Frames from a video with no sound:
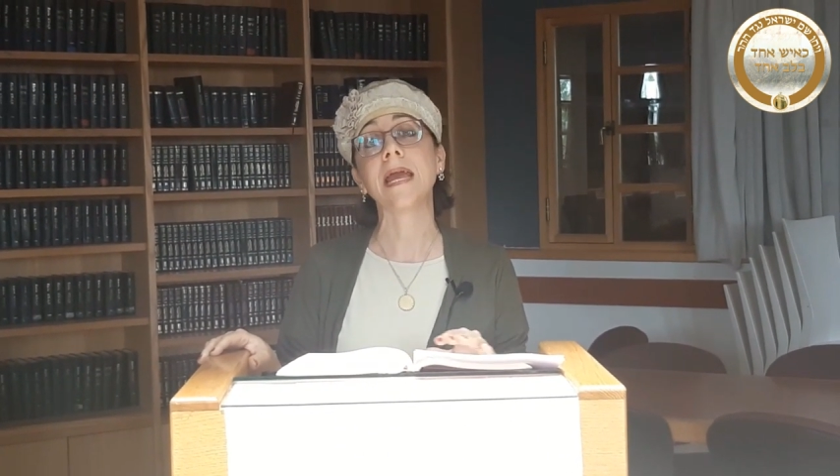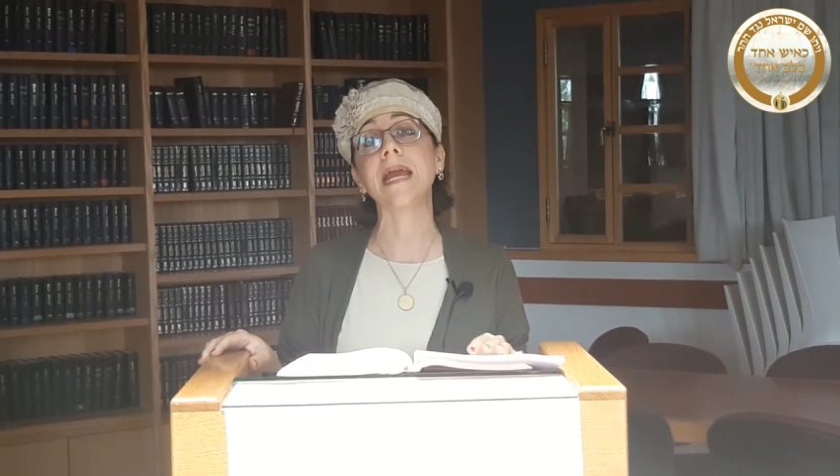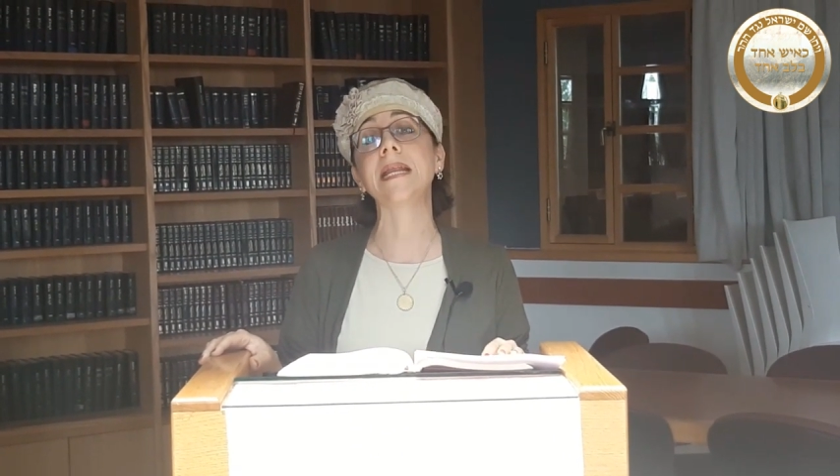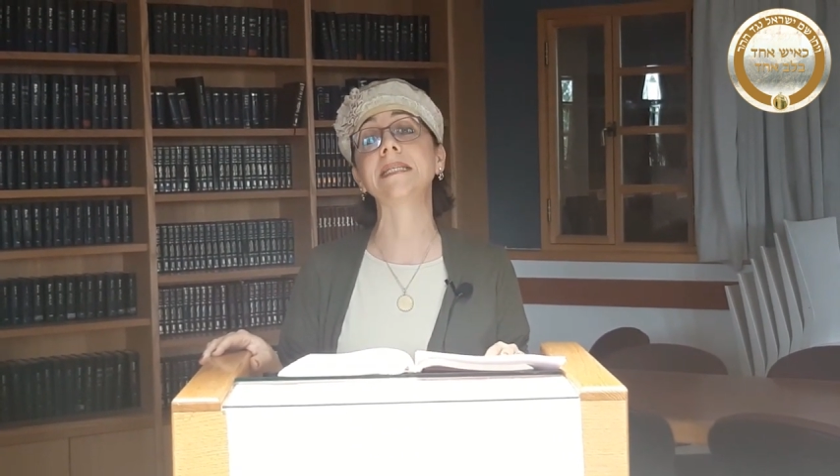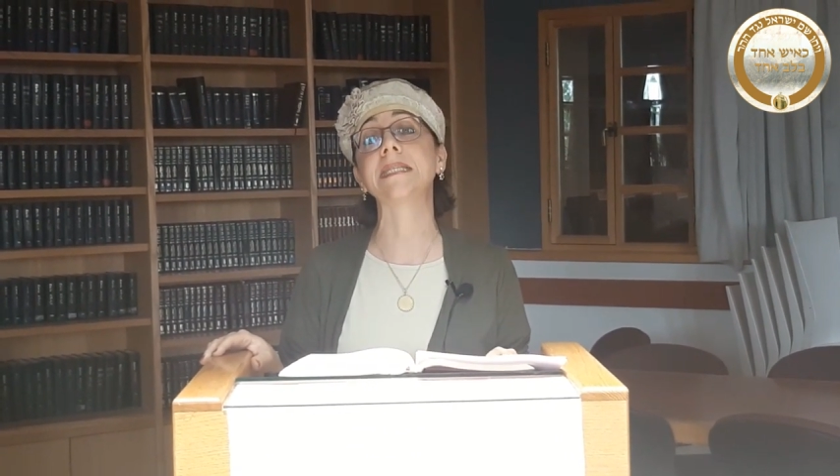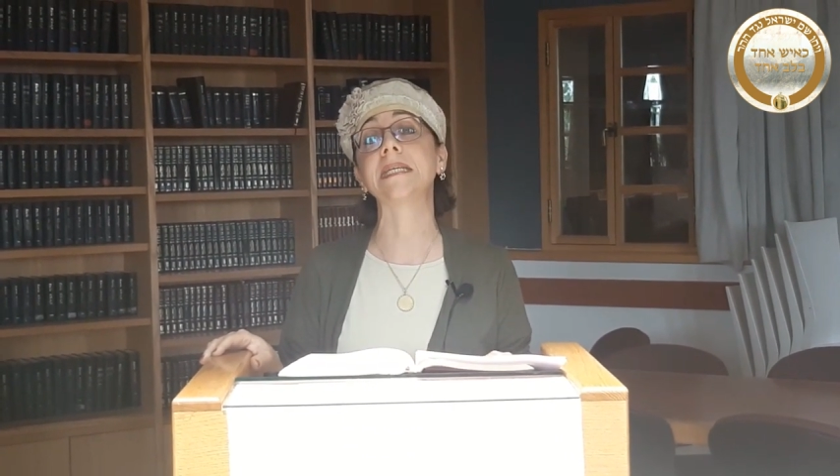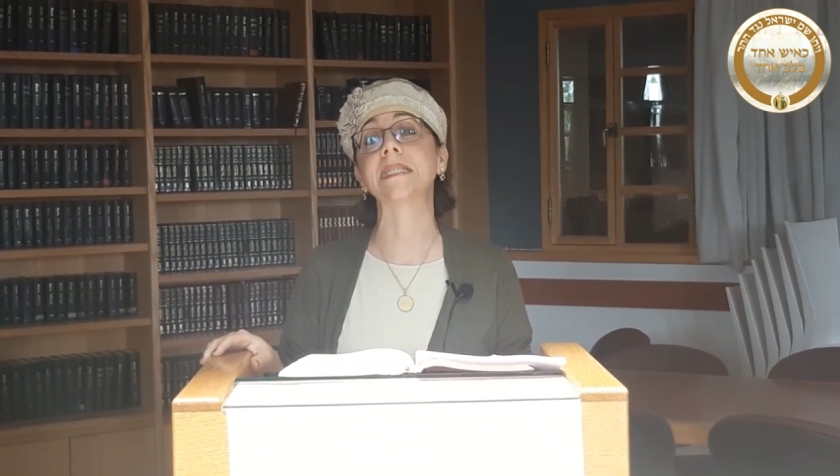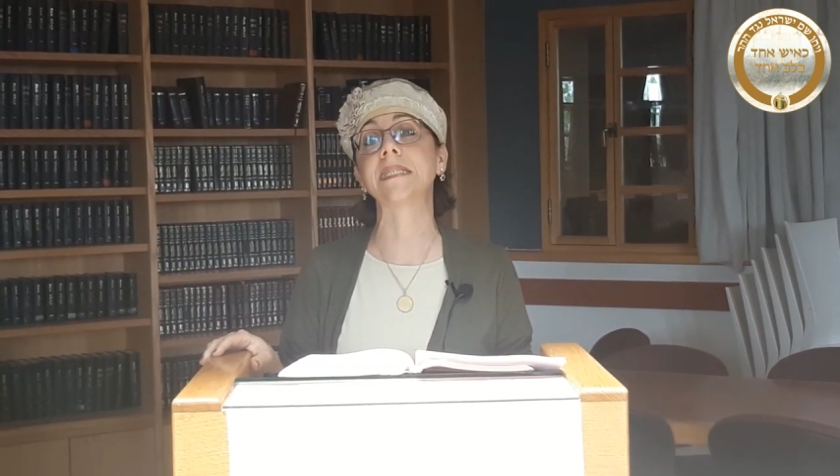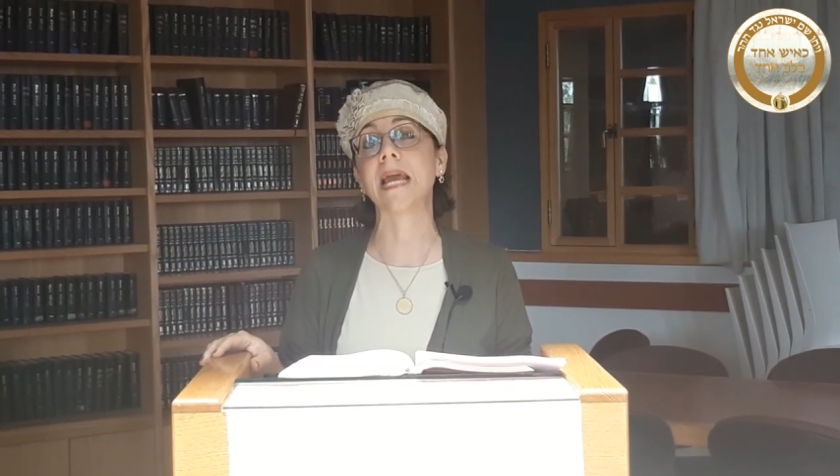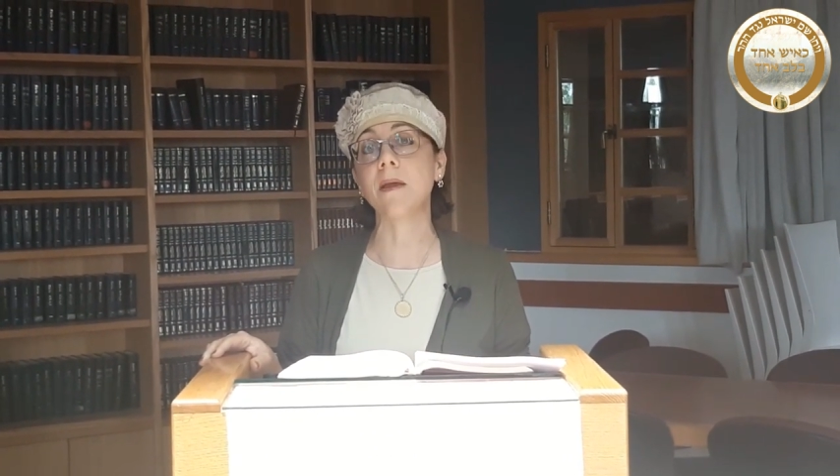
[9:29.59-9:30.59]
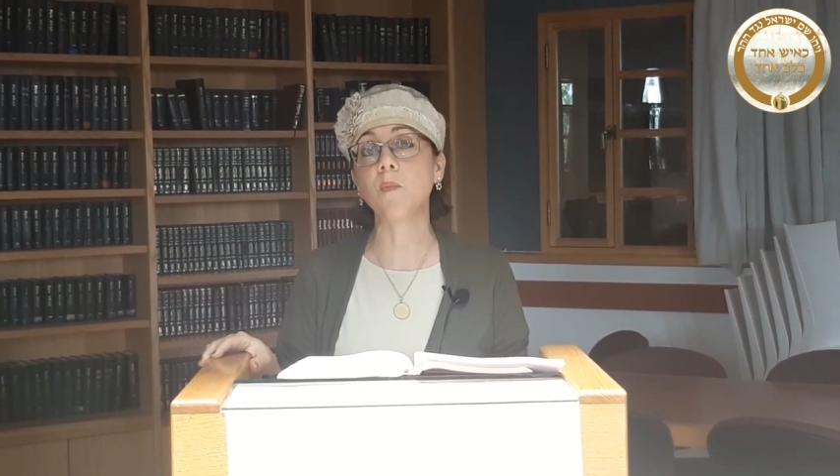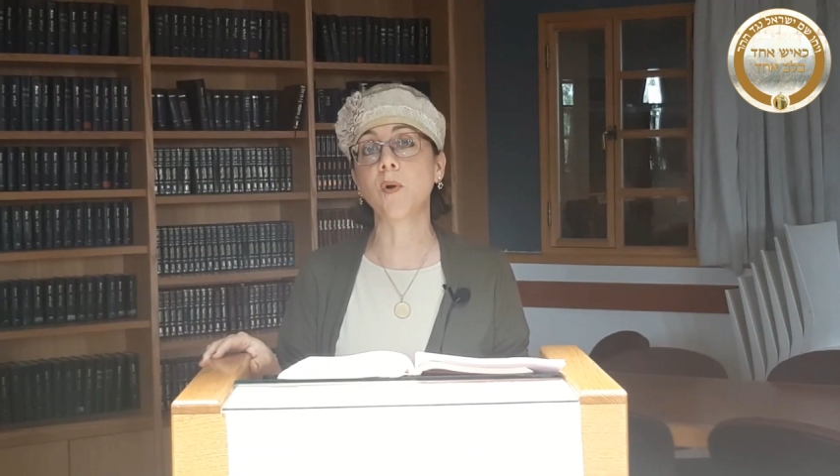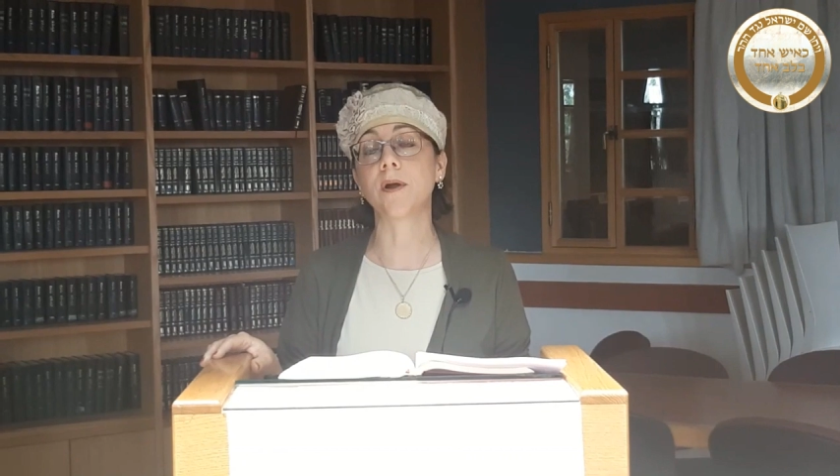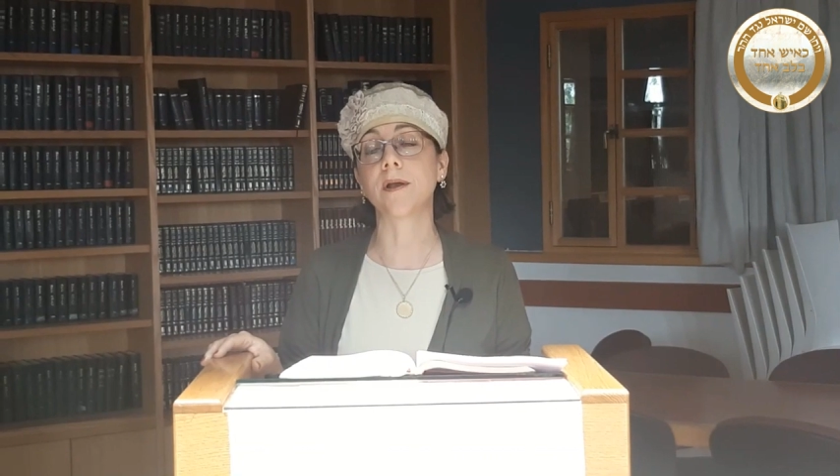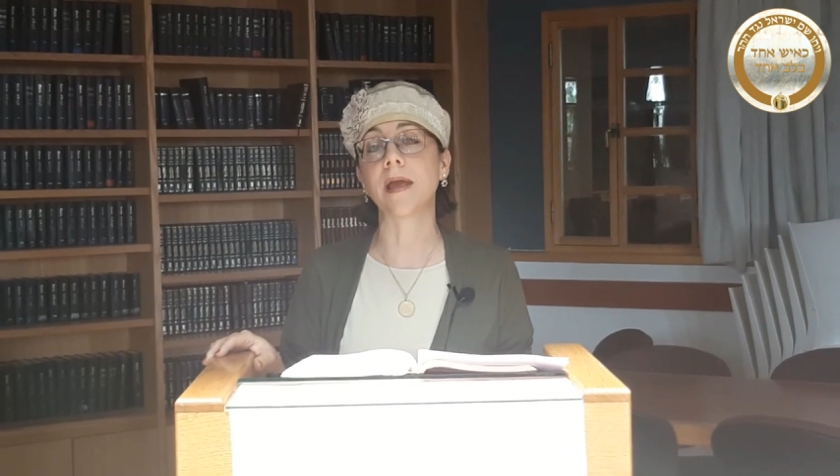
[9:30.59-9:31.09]
it is the same
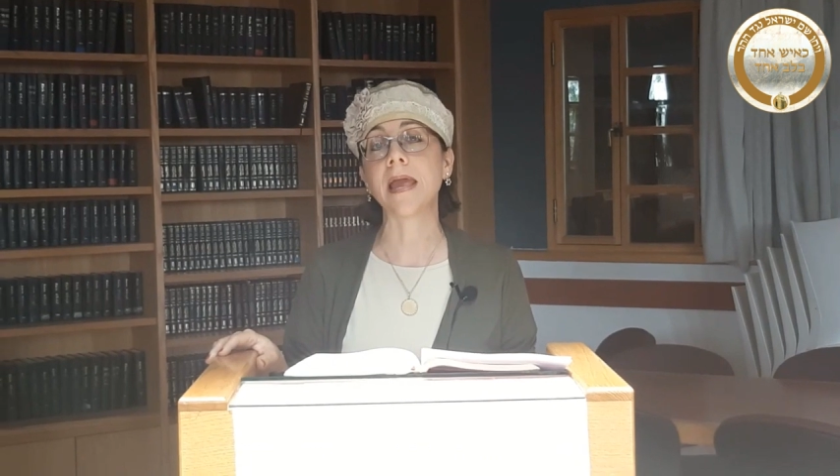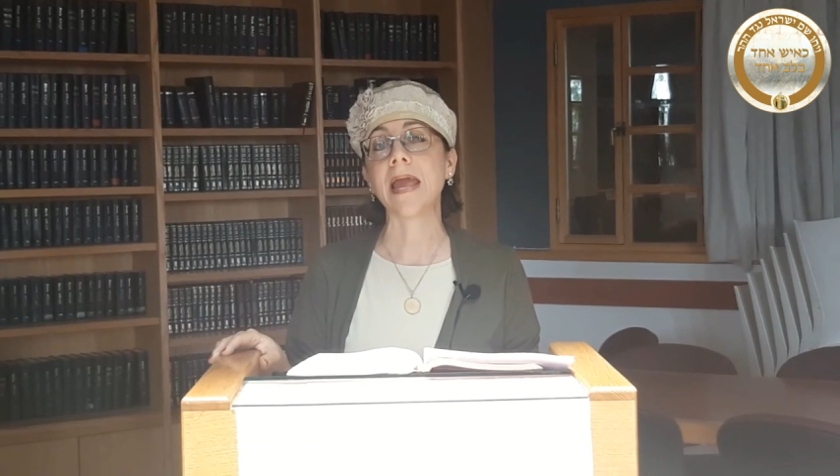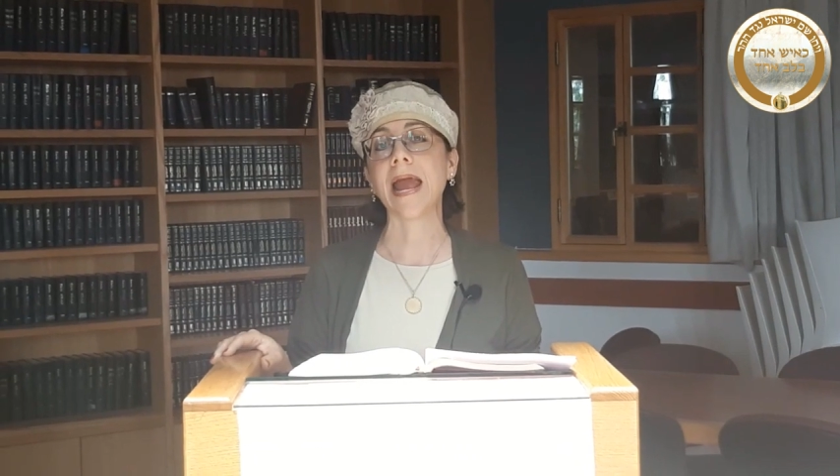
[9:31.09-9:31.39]
word,